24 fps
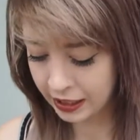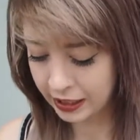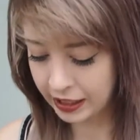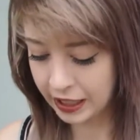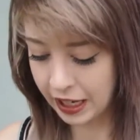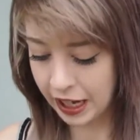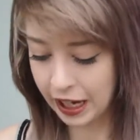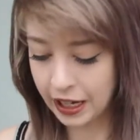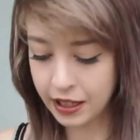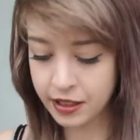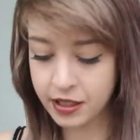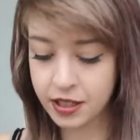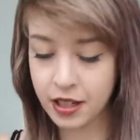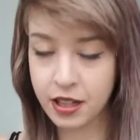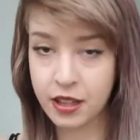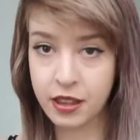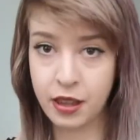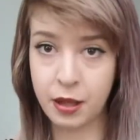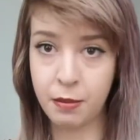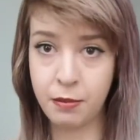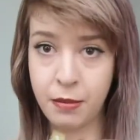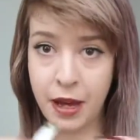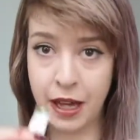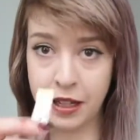get
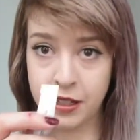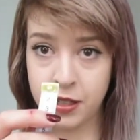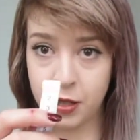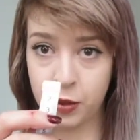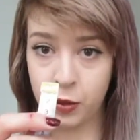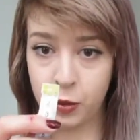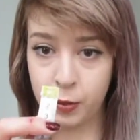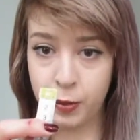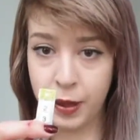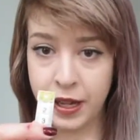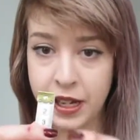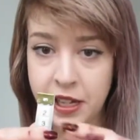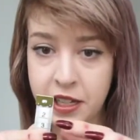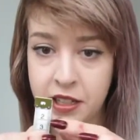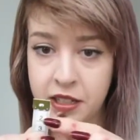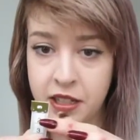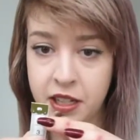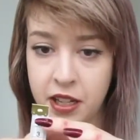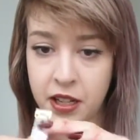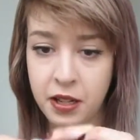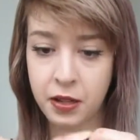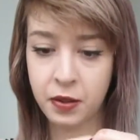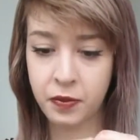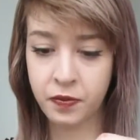the metal
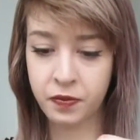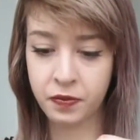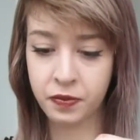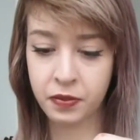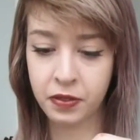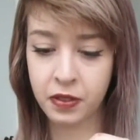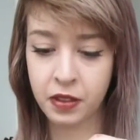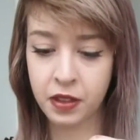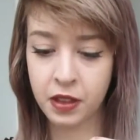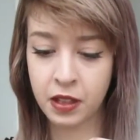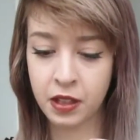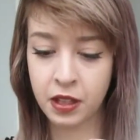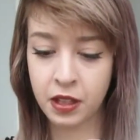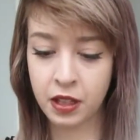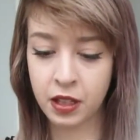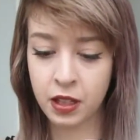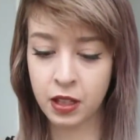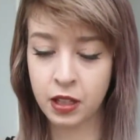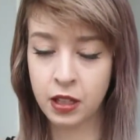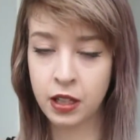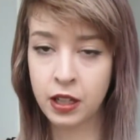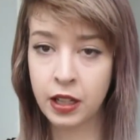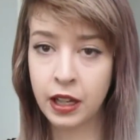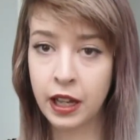bit
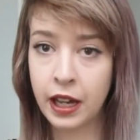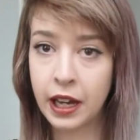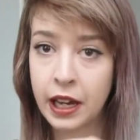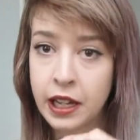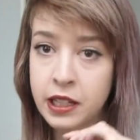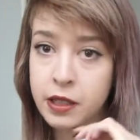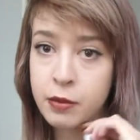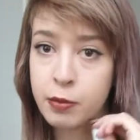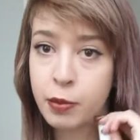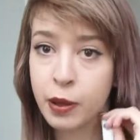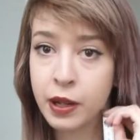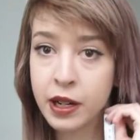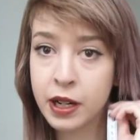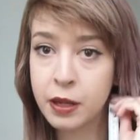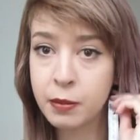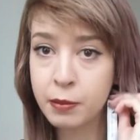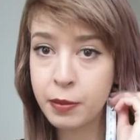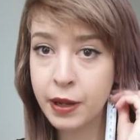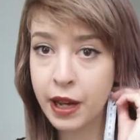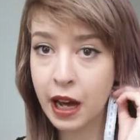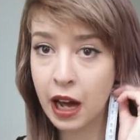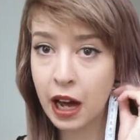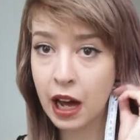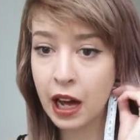and put it
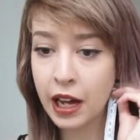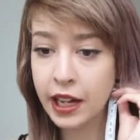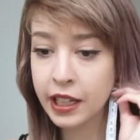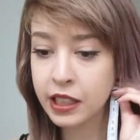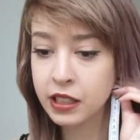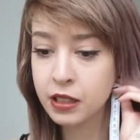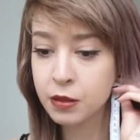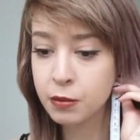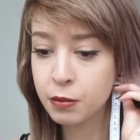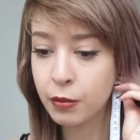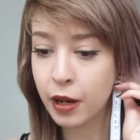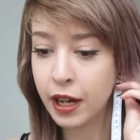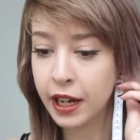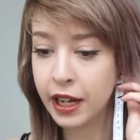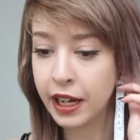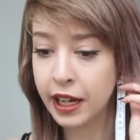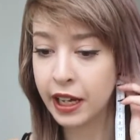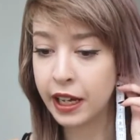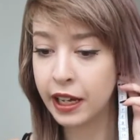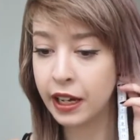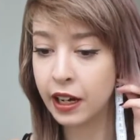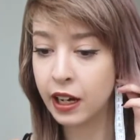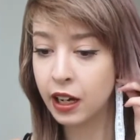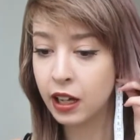behind my
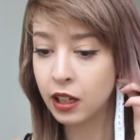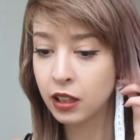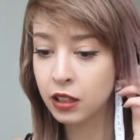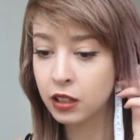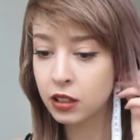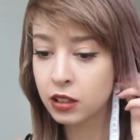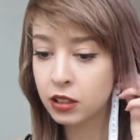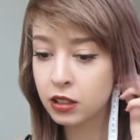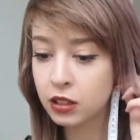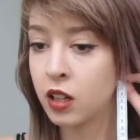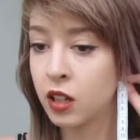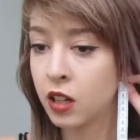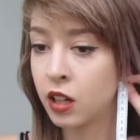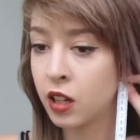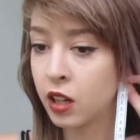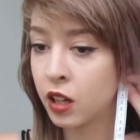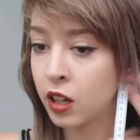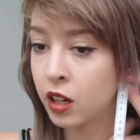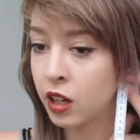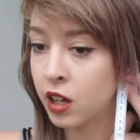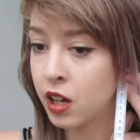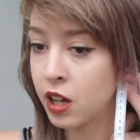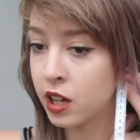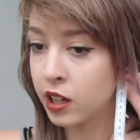ear,
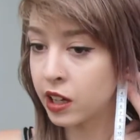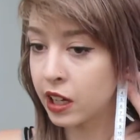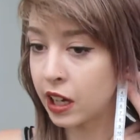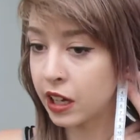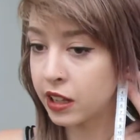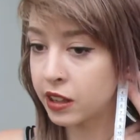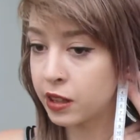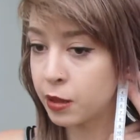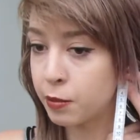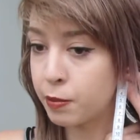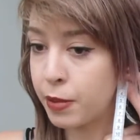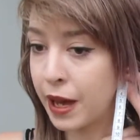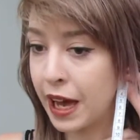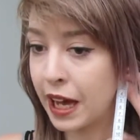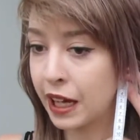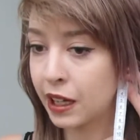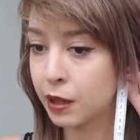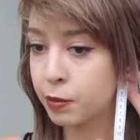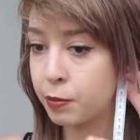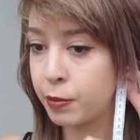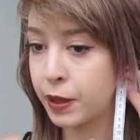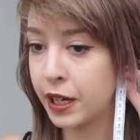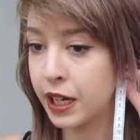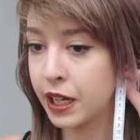get the
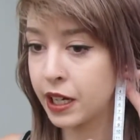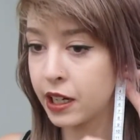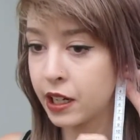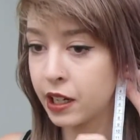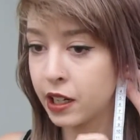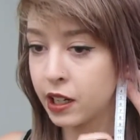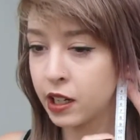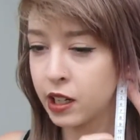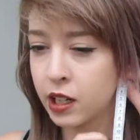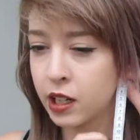back bit.